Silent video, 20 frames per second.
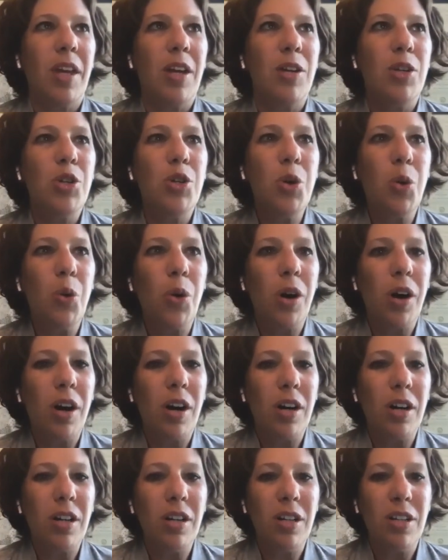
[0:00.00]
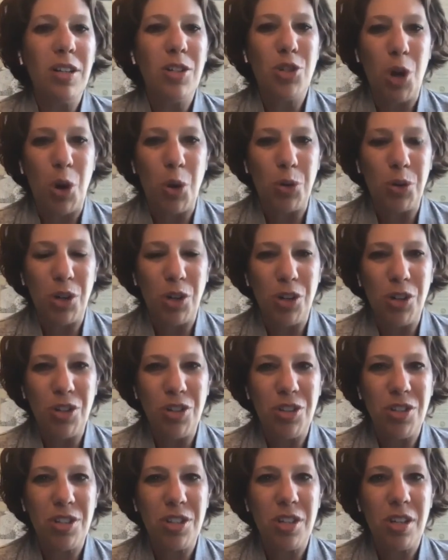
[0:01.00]
your
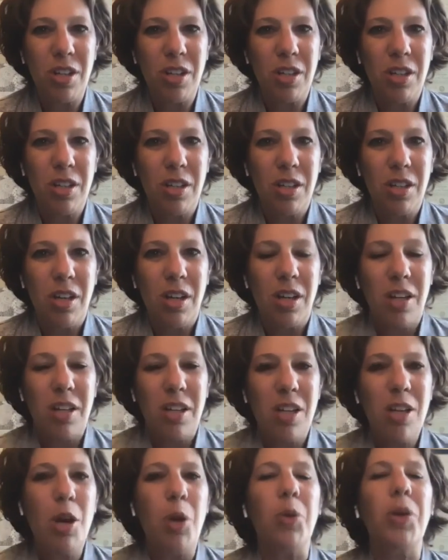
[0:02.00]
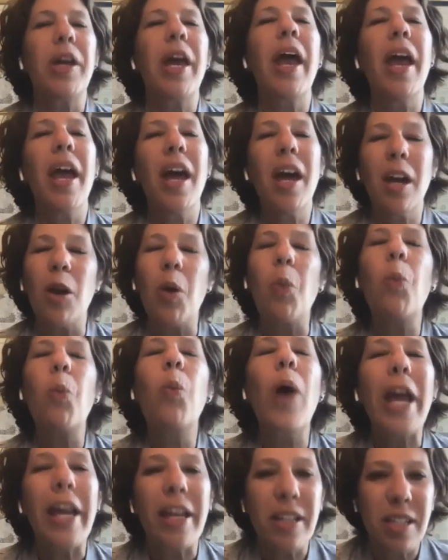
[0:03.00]
donors, you know, can't
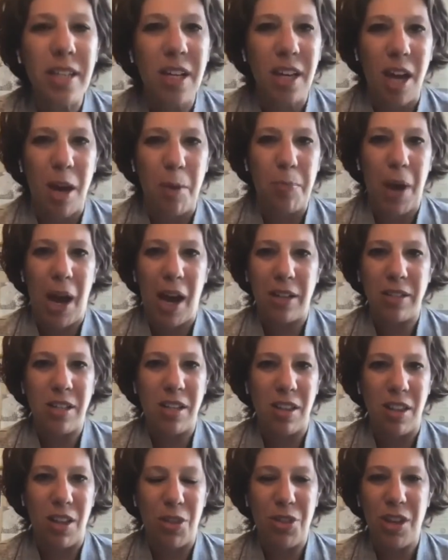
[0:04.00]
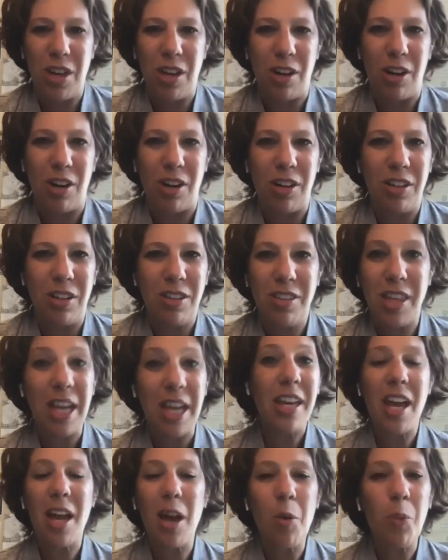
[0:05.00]
wait to get back to the theater. They
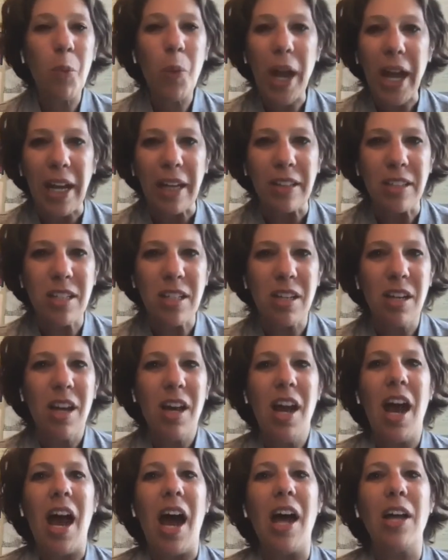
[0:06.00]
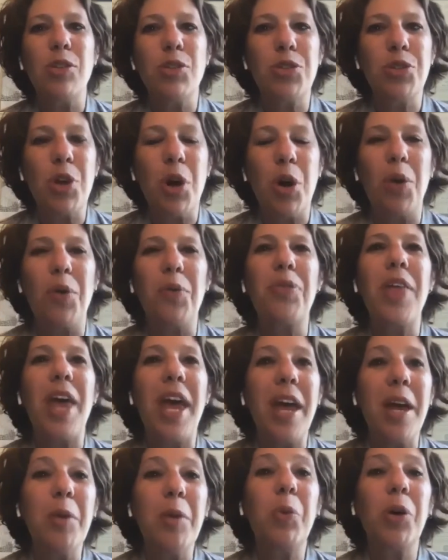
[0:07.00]
can't wait. And so
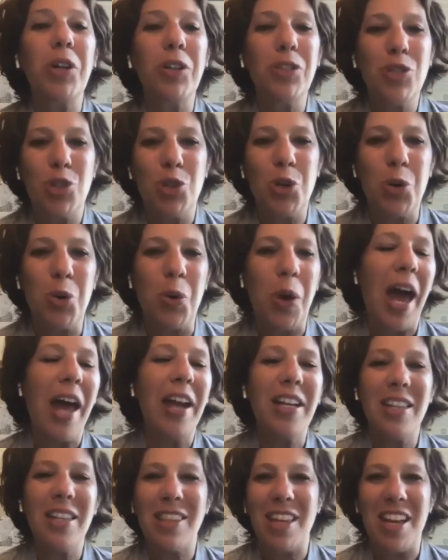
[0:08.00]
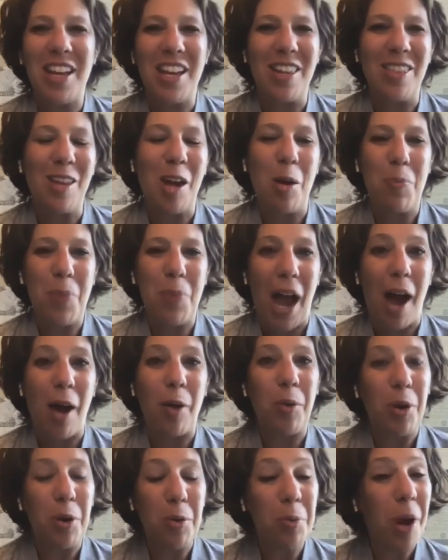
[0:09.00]
they will do anything in their
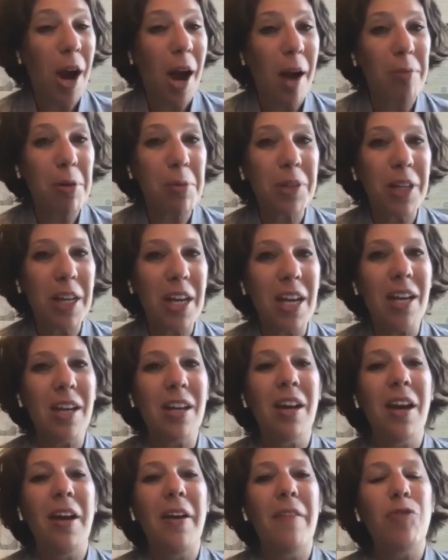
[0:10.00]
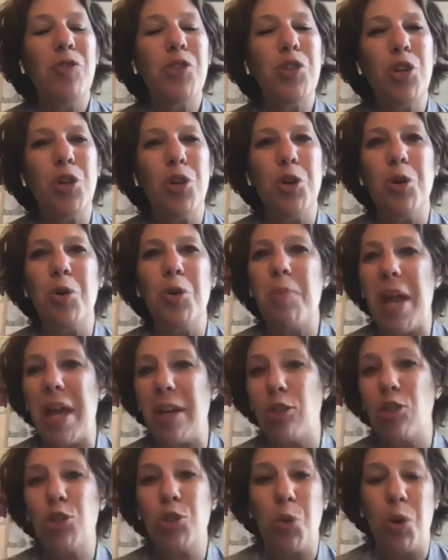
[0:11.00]
power probably to make
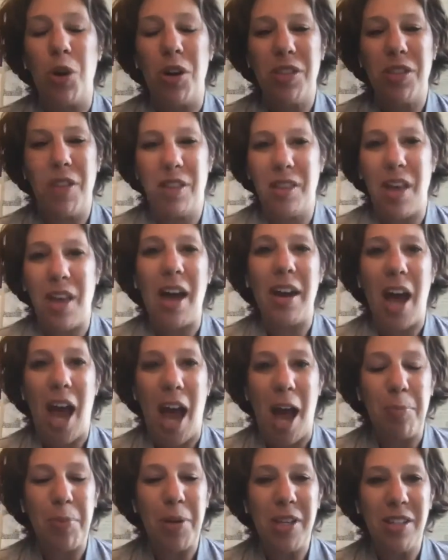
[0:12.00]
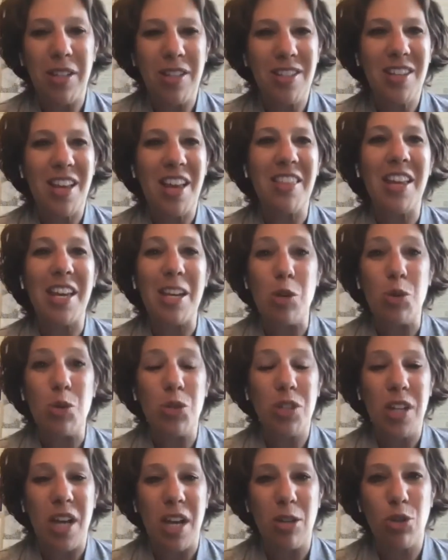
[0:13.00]
sure that that happens and that you
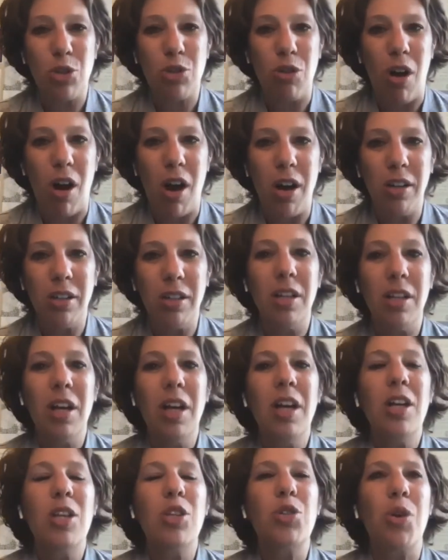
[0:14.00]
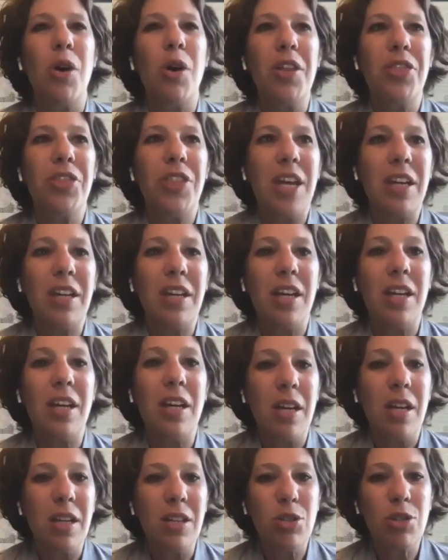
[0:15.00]
stay strong so I think it
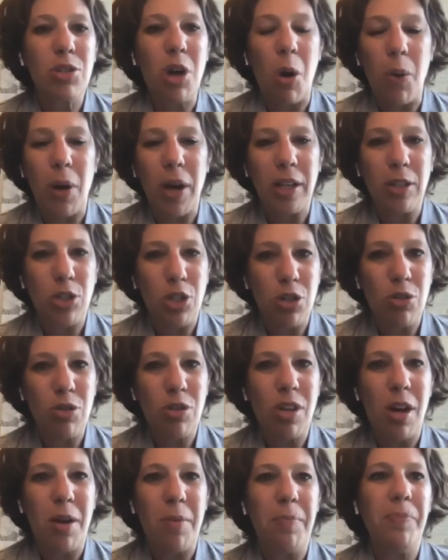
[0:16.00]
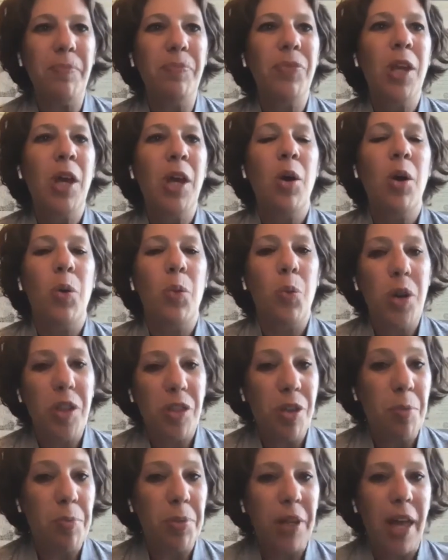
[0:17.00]
is going to them with
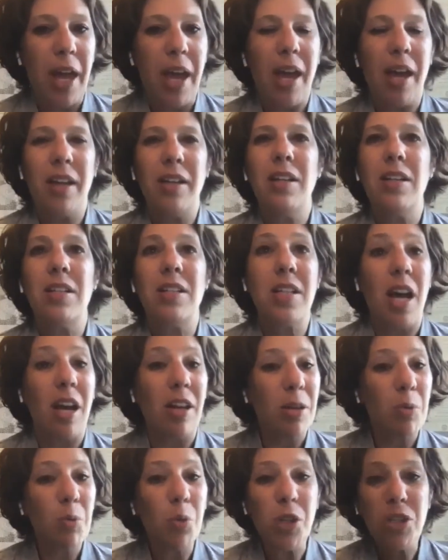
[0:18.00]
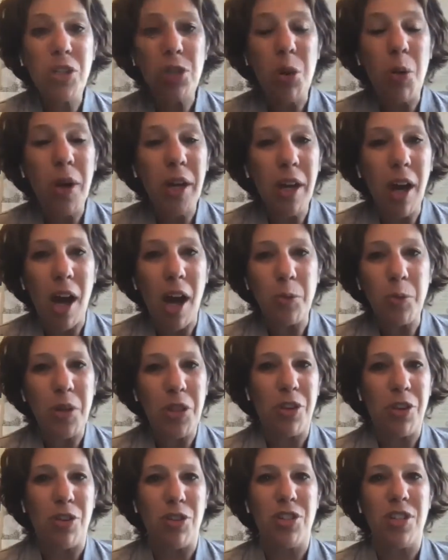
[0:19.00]
a plan. Tell them what's going on
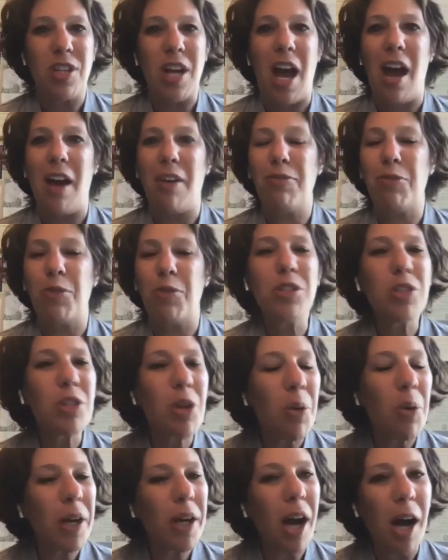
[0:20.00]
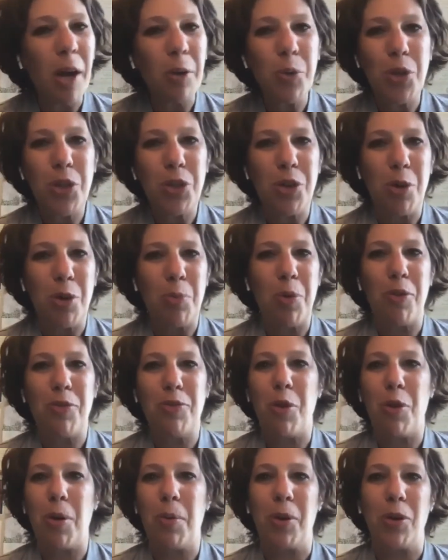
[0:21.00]
with your staff, what's going on with your
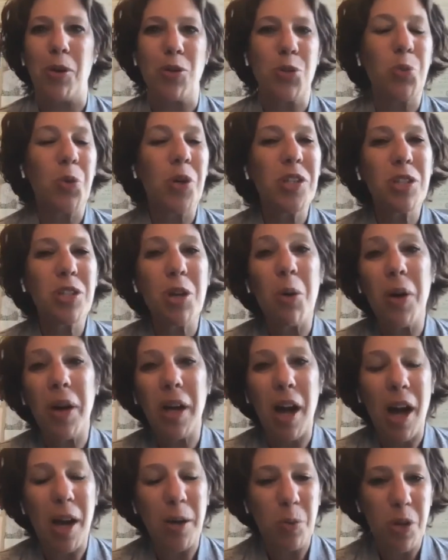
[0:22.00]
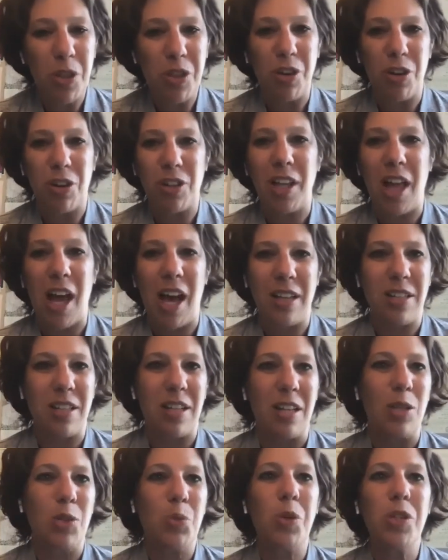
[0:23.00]
performers, what's going on with your
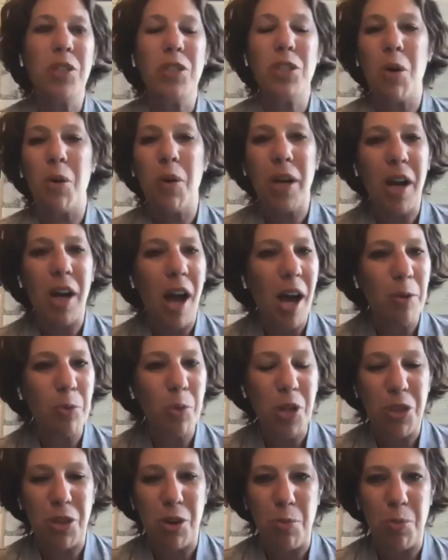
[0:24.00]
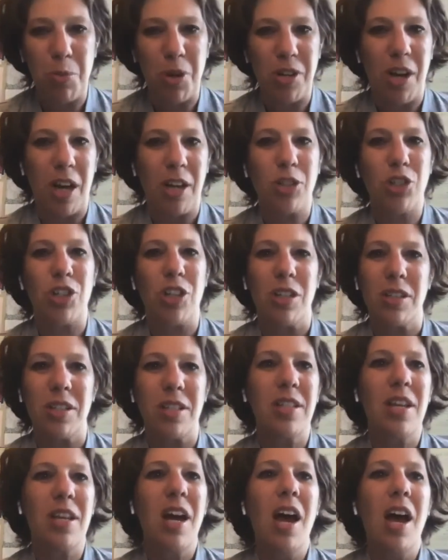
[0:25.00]
classes, what's going on with your
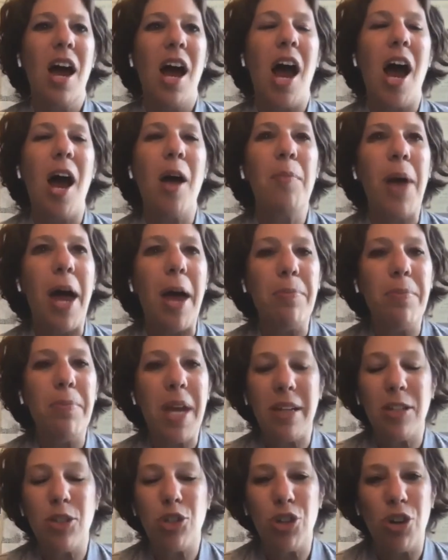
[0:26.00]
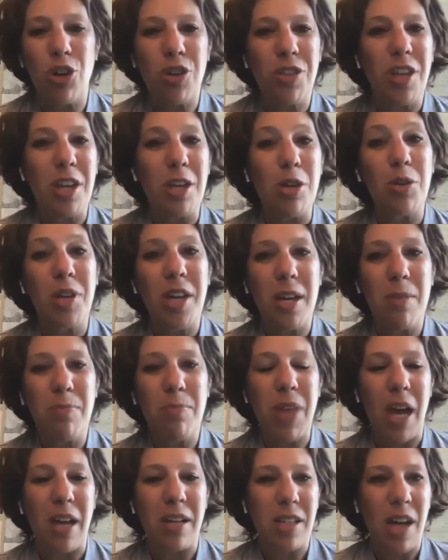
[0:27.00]
productions, um, and make sure that you keep
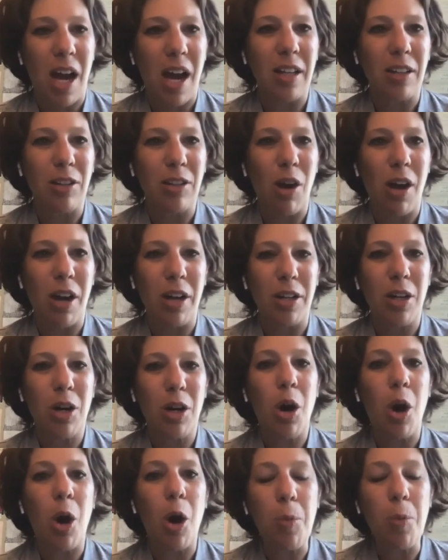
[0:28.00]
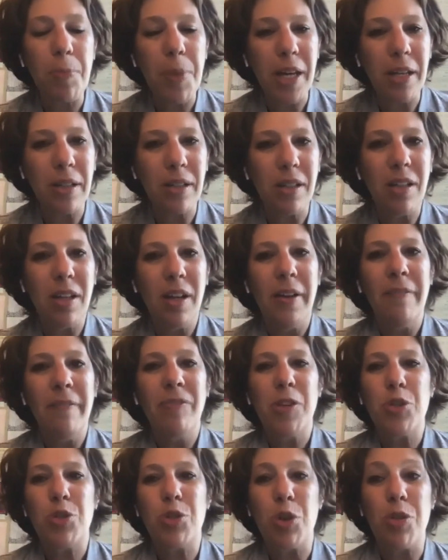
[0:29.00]
that dialogue open
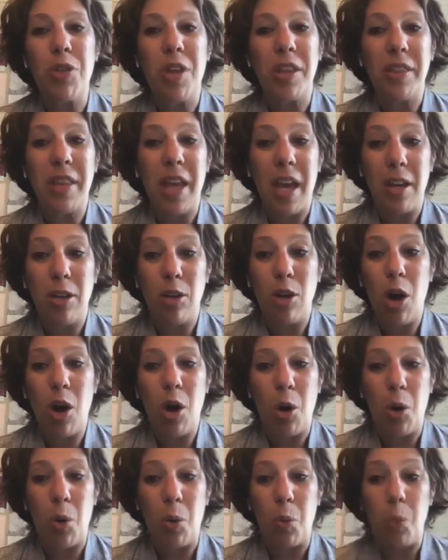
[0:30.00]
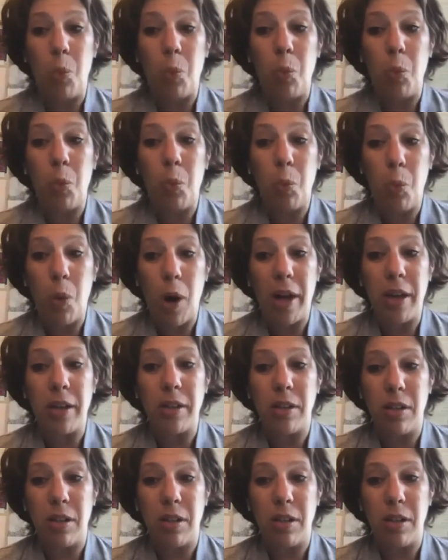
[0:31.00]
so that they know what